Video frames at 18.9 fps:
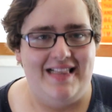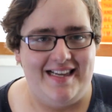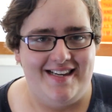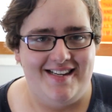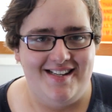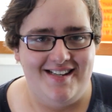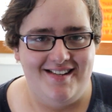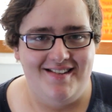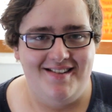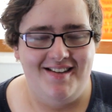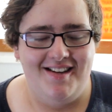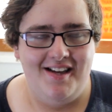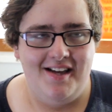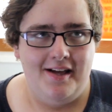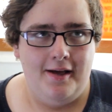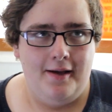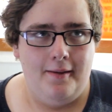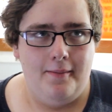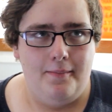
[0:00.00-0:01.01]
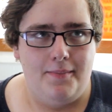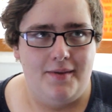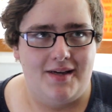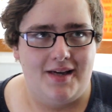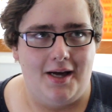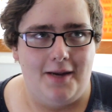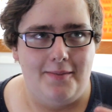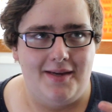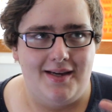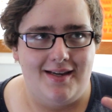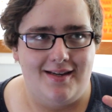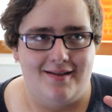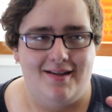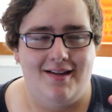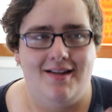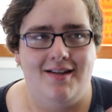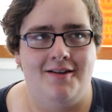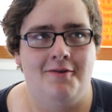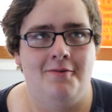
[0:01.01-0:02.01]
leader, becoming
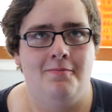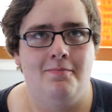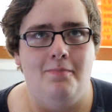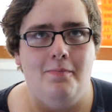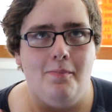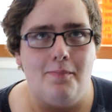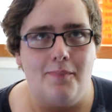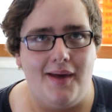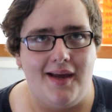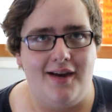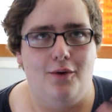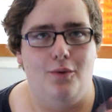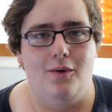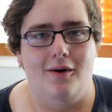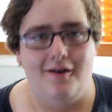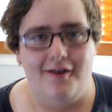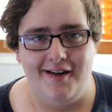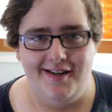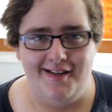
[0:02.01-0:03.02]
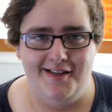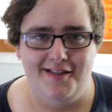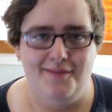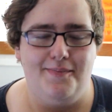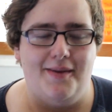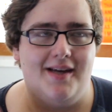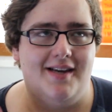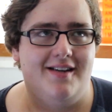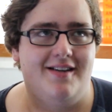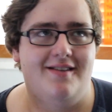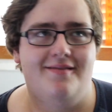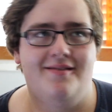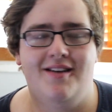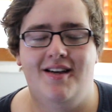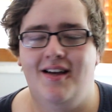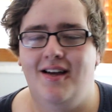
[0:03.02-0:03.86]
better warriors, better